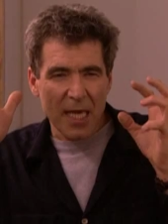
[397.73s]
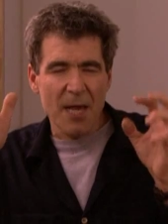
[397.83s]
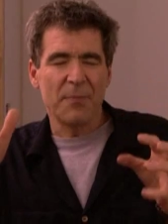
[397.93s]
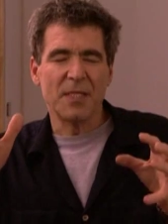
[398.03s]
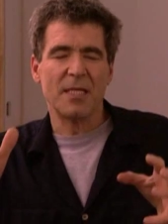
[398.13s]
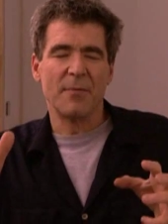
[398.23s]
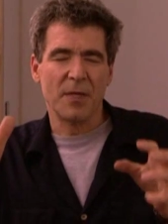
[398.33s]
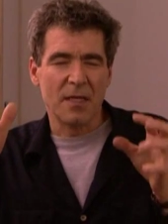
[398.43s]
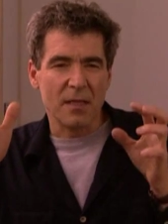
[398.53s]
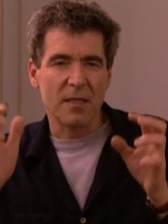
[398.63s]

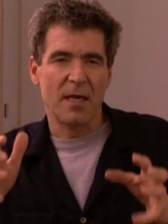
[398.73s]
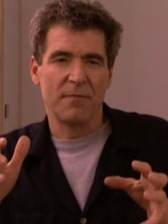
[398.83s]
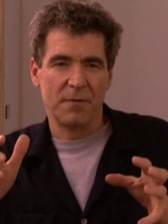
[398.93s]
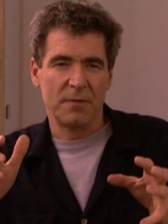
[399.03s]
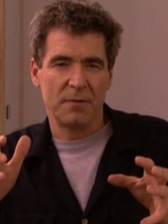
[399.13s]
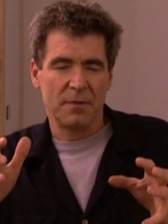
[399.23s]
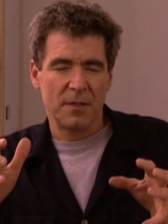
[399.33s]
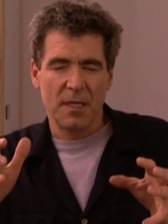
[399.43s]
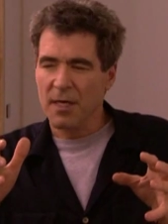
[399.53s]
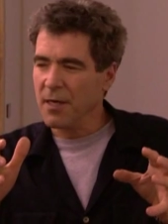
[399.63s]
epidemic level
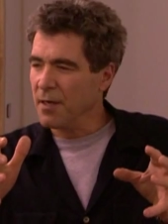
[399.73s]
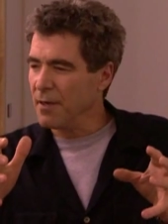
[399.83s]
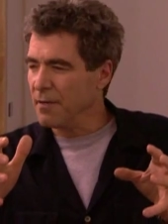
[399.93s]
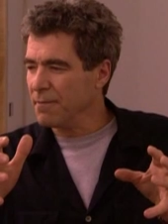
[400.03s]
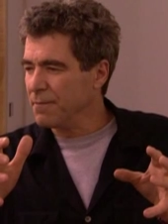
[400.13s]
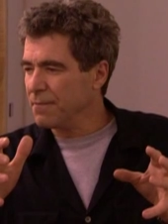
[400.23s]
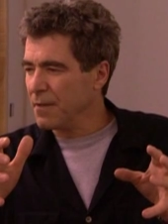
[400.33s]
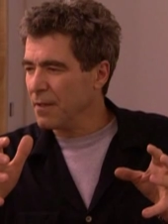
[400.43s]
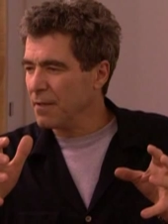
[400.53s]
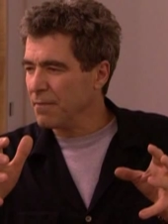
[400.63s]
of,
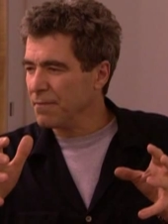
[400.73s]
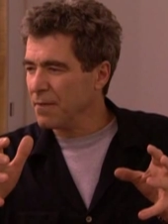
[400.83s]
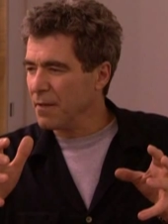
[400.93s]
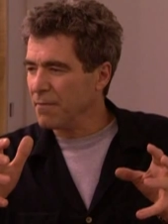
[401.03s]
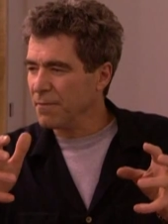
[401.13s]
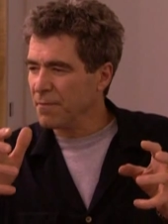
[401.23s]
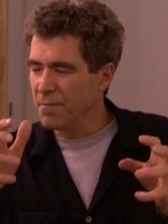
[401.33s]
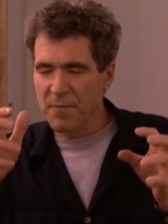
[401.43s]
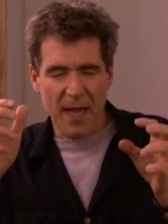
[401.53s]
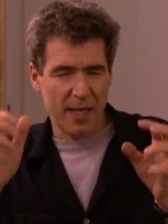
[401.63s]
of, of
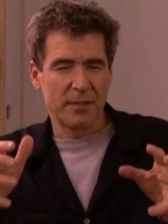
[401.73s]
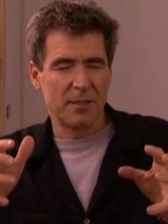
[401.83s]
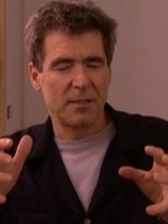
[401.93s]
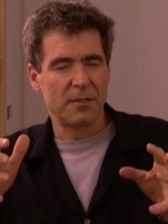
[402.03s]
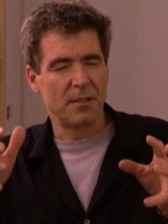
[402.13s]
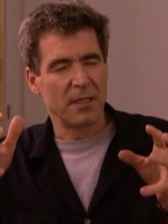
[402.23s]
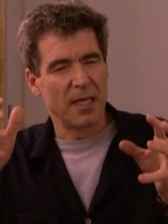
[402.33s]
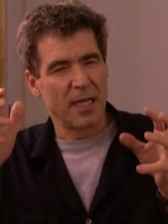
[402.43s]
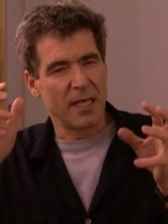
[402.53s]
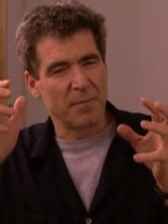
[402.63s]
ass kissing
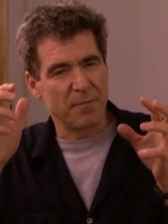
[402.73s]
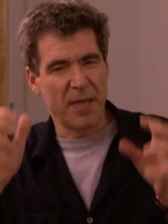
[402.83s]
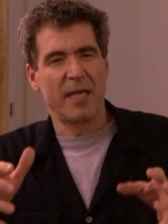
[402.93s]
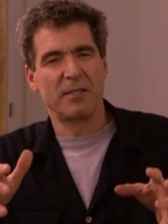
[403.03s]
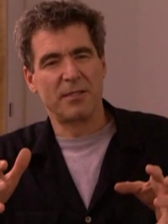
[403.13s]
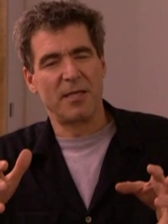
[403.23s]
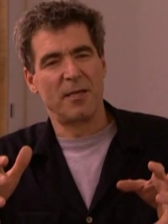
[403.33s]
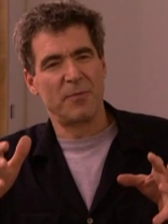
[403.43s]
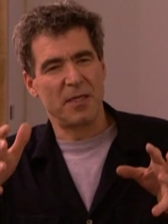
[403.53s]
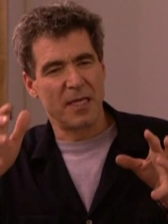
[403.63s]
and
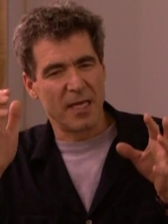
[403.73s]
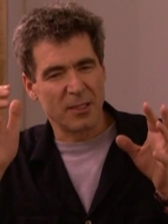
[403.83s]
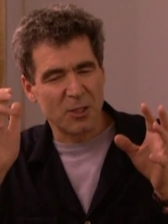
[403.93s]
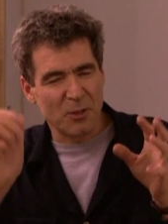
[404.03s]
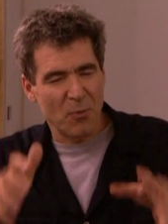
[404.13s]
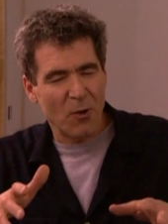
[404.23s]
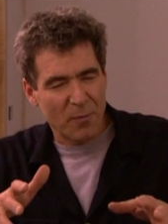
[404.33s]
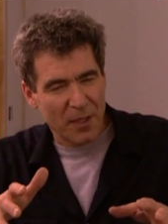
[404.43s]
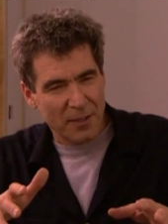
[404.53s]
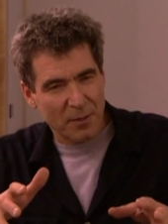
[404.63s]
backstabbing and small
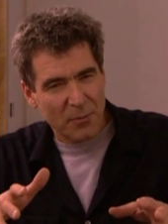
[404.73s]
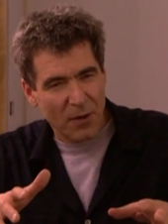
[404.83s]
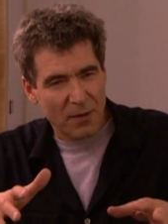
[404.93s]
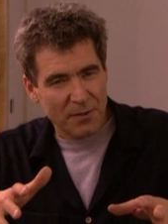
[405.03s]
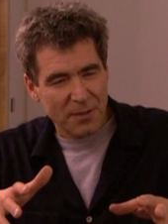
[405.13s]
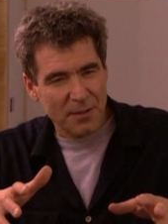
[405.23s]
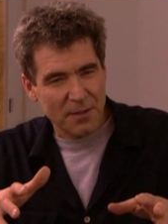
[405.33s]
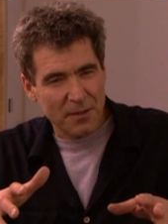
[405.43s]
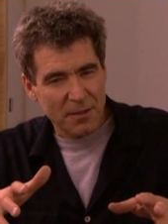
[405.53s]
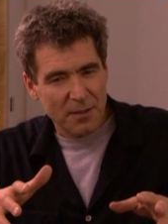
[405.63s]
minded politicking